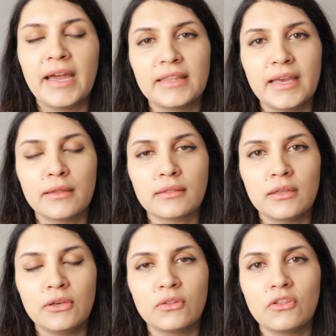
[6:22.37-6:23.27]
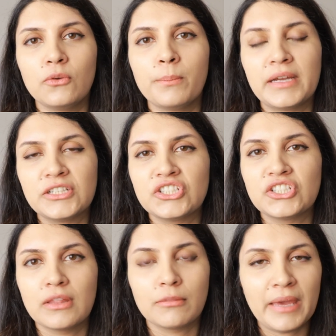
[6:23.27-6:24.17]
And they ask you to
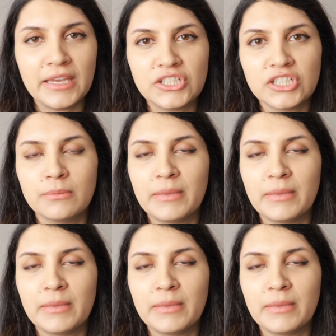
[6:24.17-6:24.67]
manage this patient,